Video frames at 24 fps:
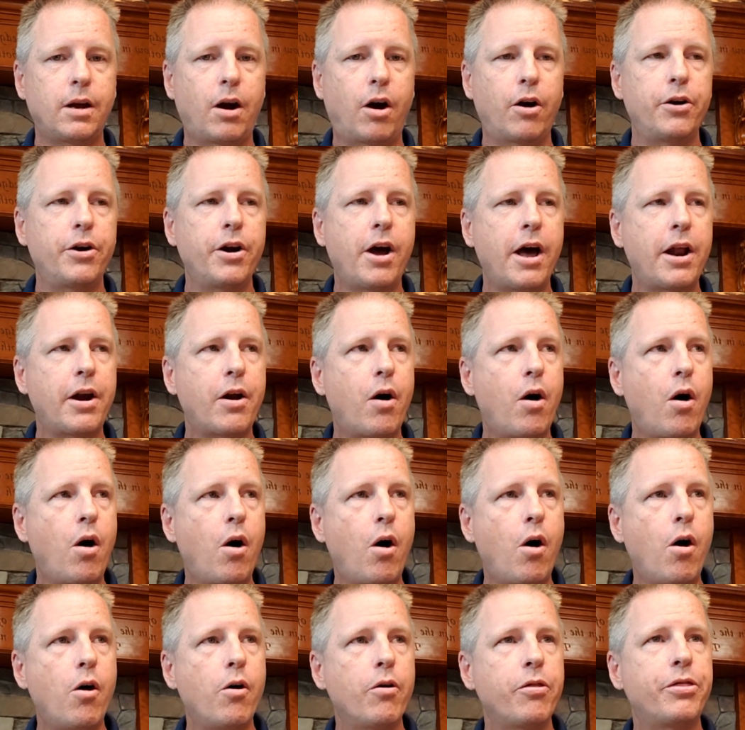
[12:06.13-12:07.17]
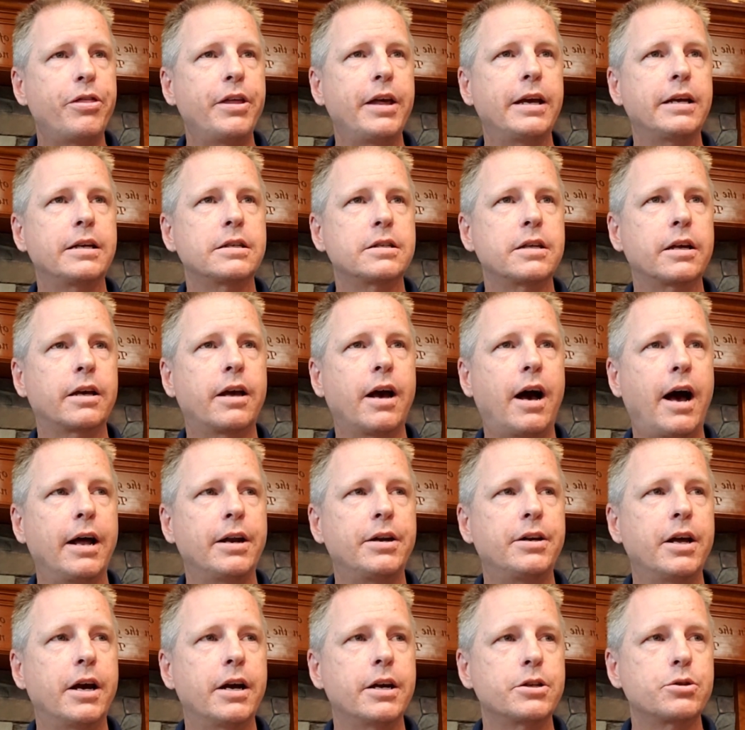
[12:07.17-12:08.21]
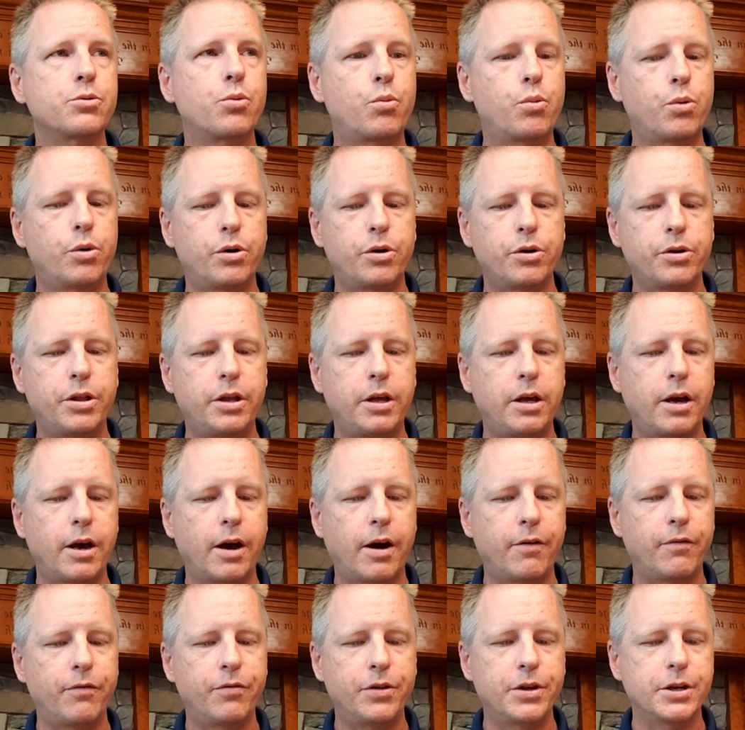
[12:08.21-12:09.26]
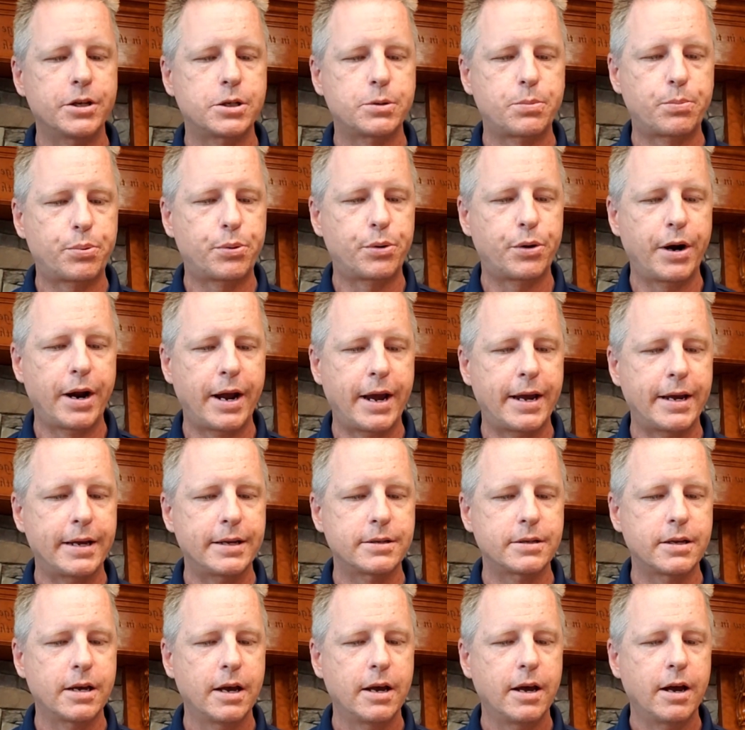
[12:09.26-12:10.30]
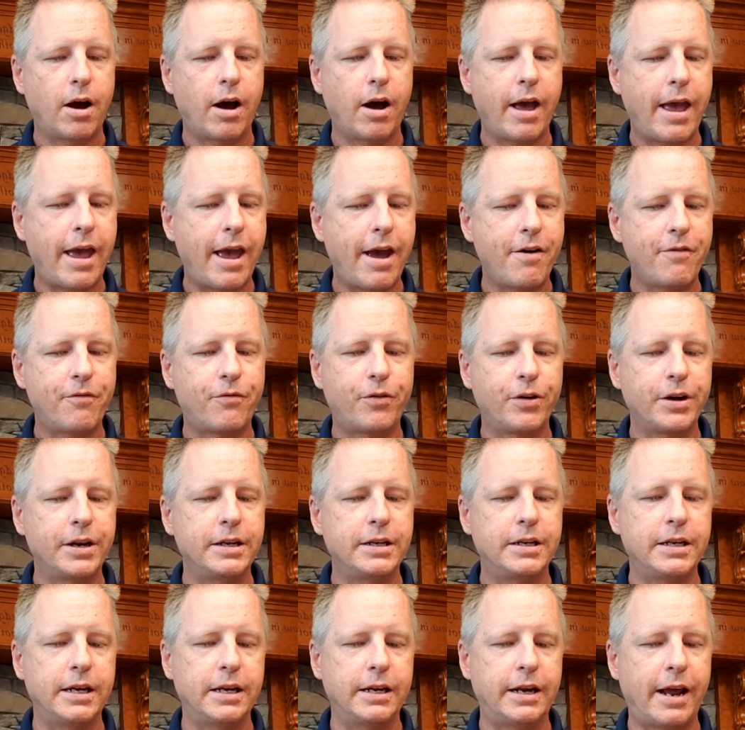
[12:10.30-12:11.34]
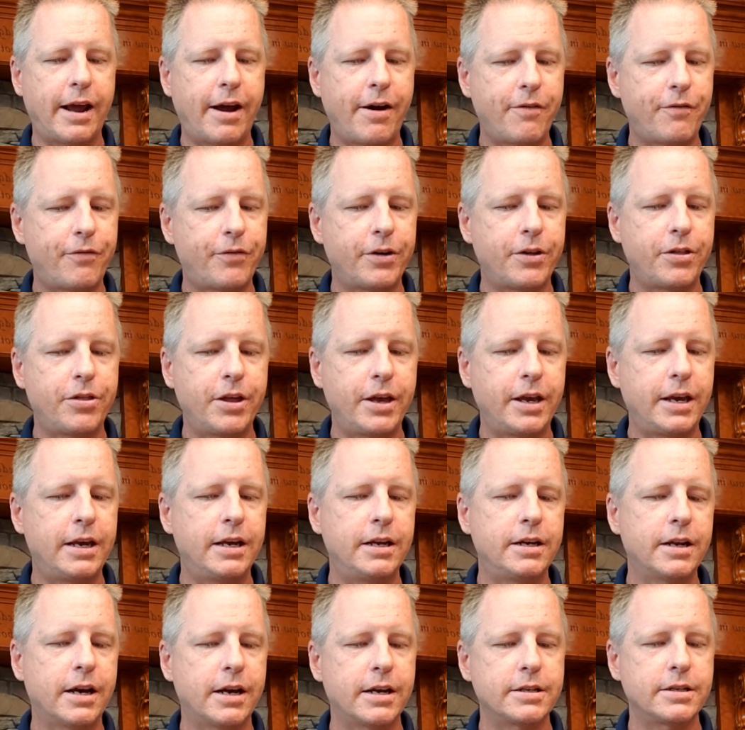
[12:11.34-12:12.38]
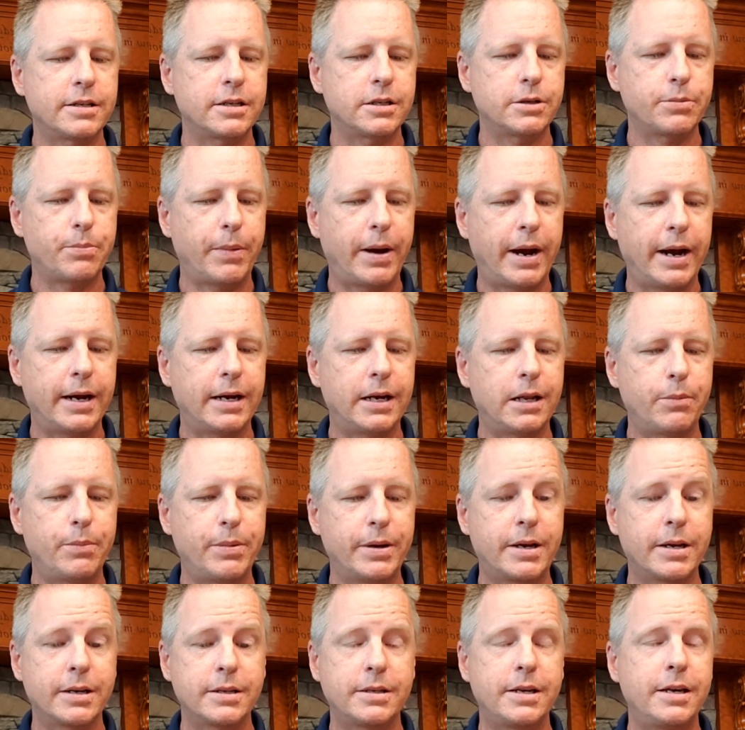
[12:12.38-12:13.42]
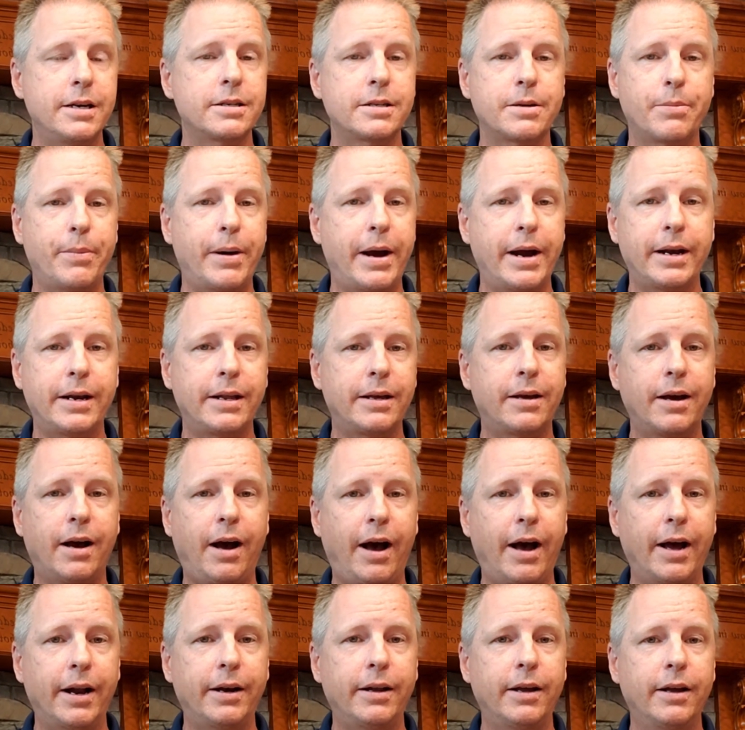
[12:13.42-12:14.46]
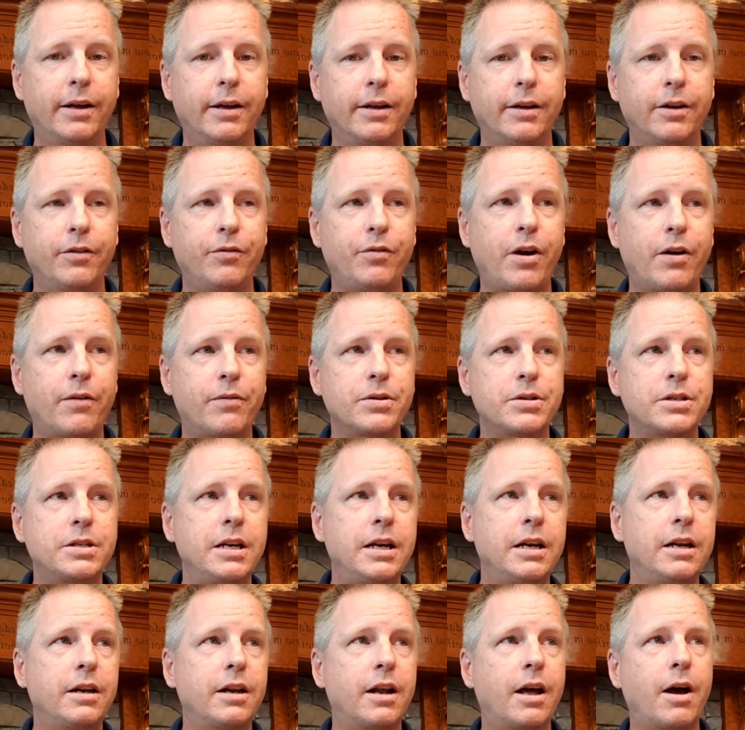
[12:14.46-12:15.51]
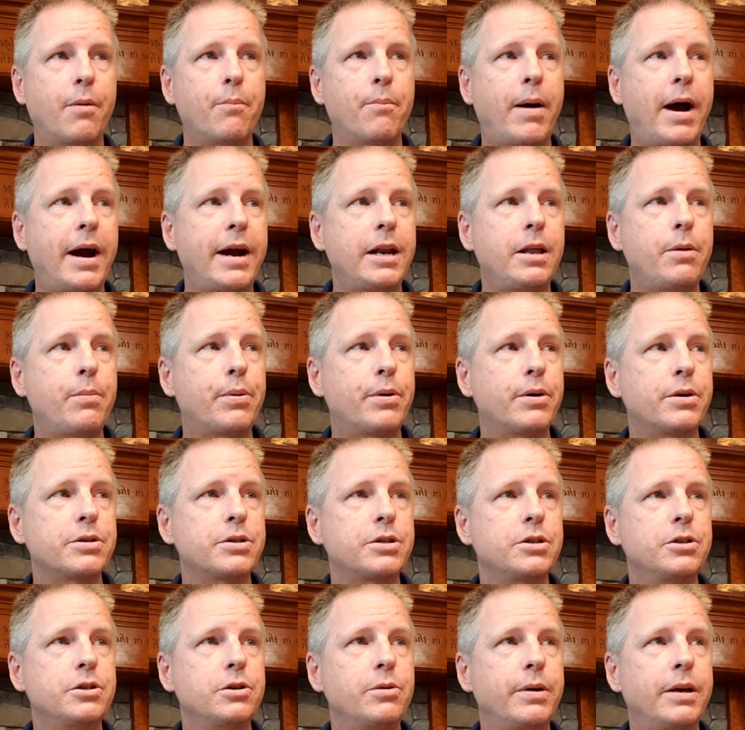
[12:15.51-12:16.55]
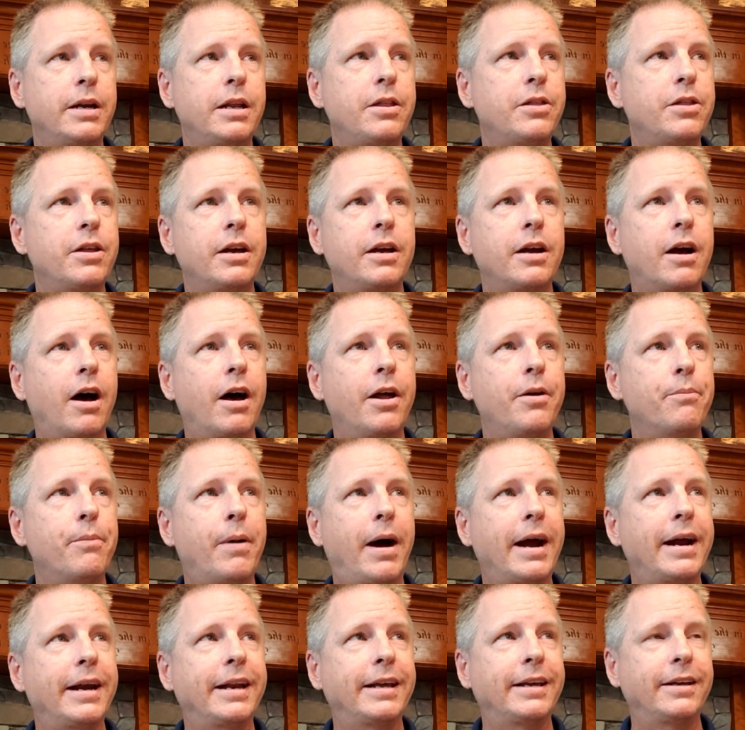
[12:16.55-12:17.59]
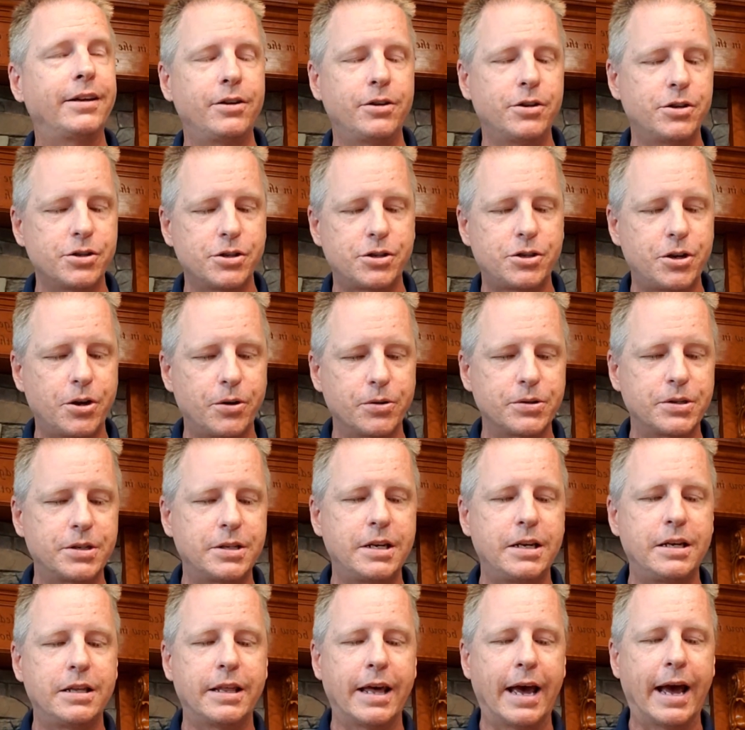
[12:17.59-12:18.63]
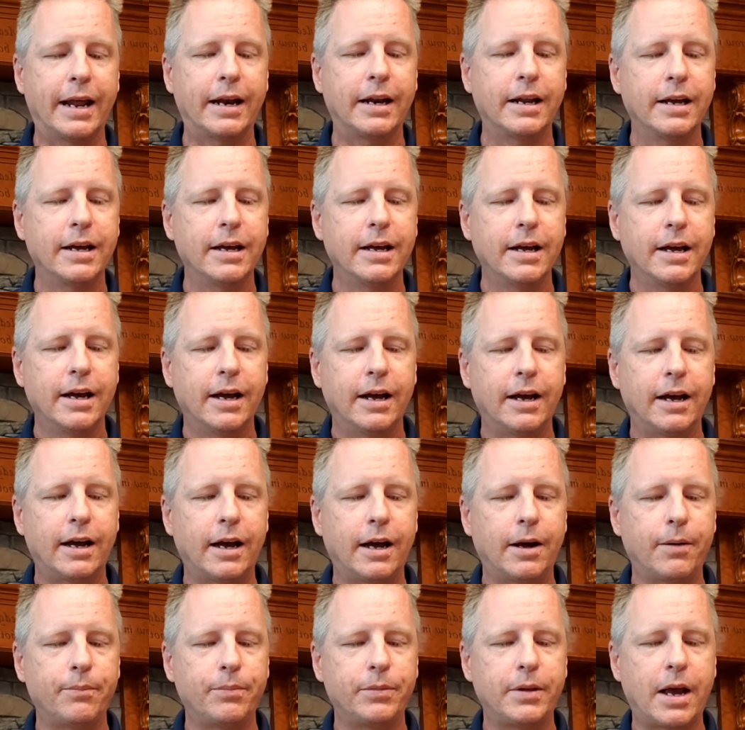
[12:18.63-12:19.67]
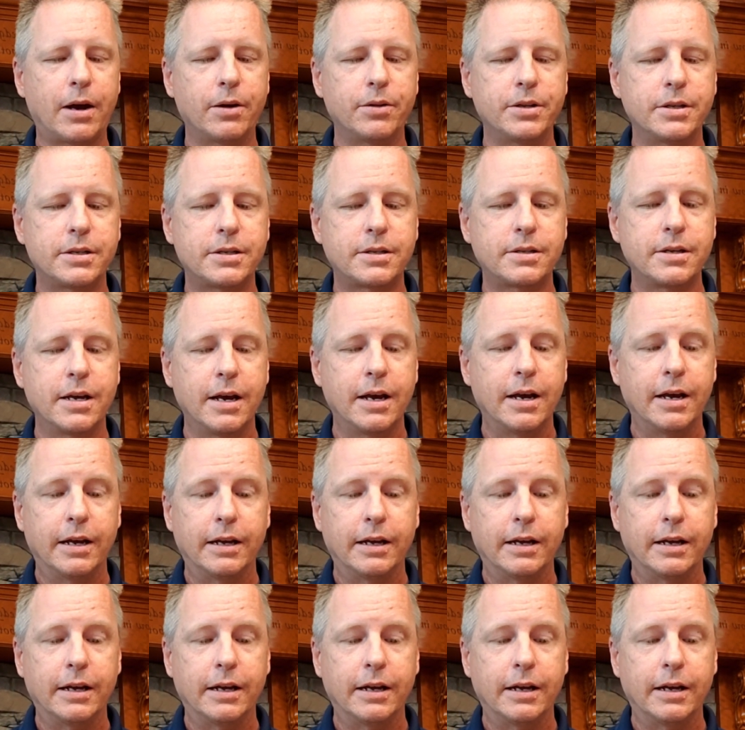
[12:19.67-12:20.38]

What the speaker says: Are not all things that God does worthy of this praise? Every deed, everything he does is mighty because he is a mighty God. Have you ever seen a mighty person do anything unmighty? You just don't see that. Now this,